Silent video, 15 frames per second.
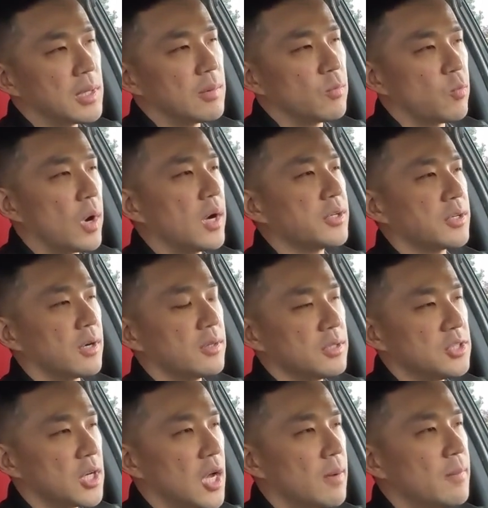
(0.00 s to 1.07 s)
them while you're on the
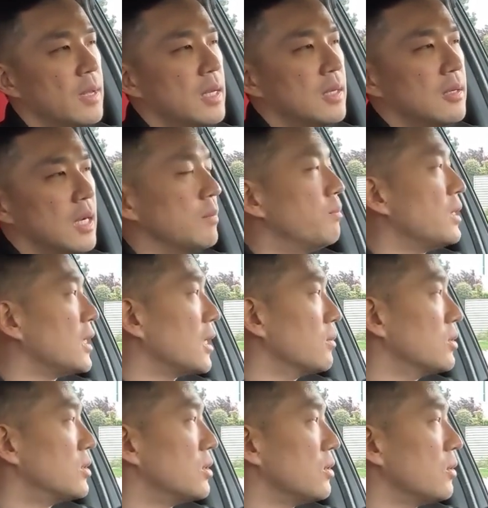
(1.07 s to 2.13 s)
job. But being
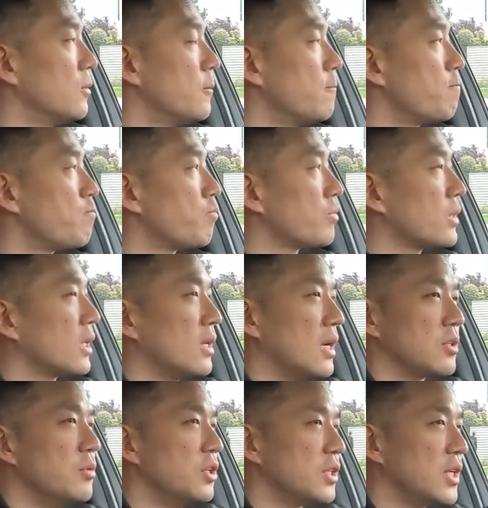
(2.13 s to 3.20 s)
able to
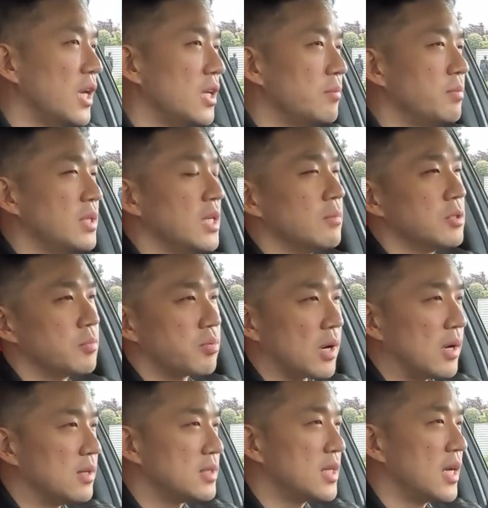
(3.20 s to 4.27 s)
communicate, being able to
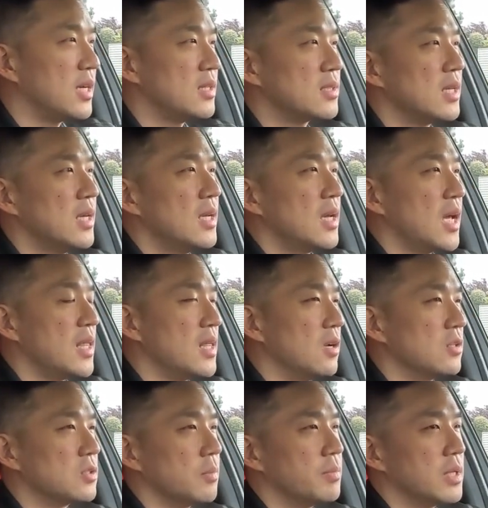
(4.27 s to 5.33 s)
prioritize, and then
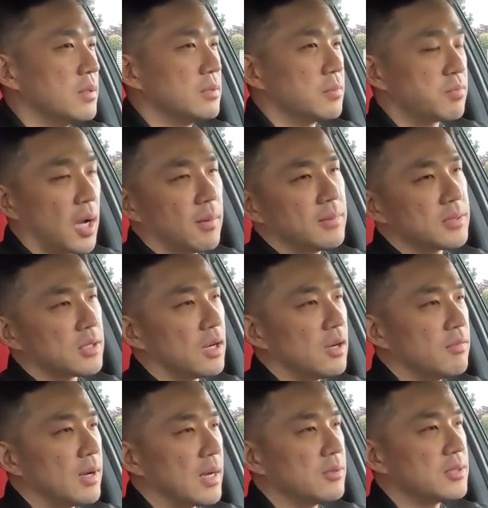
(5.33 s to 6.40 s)
also be able to problem
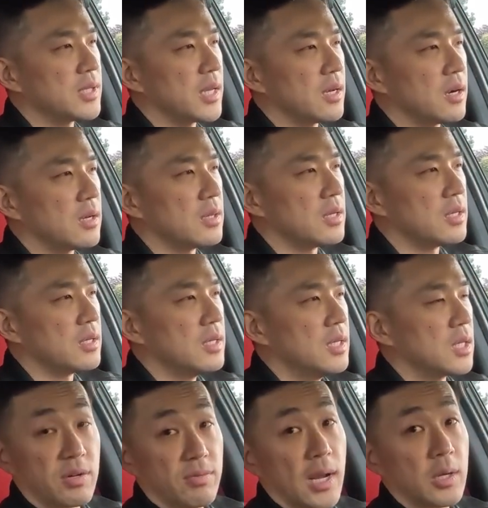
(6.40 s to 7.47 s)
solve, I would say, are the
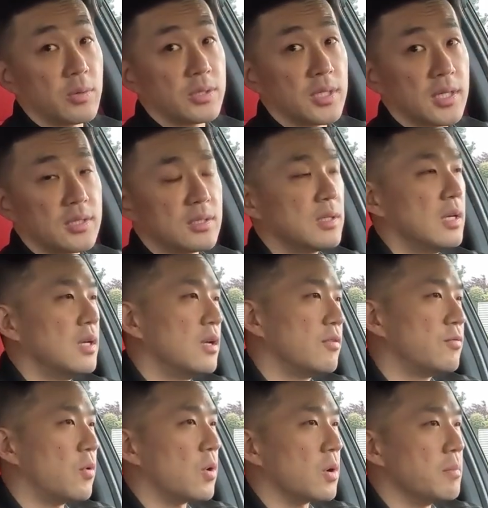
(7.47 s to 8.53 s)
prerequisites
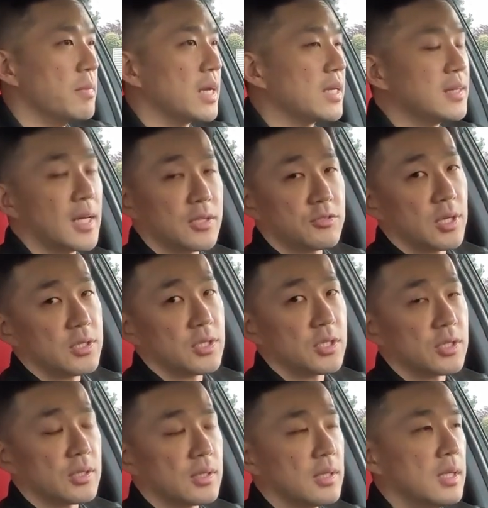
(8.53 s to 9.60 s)
for making that
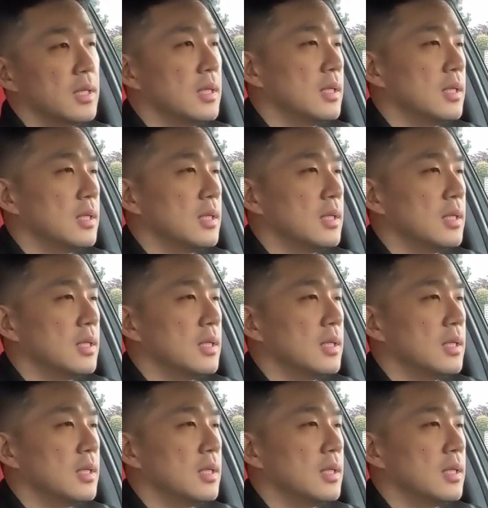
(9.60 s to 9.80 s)
transition.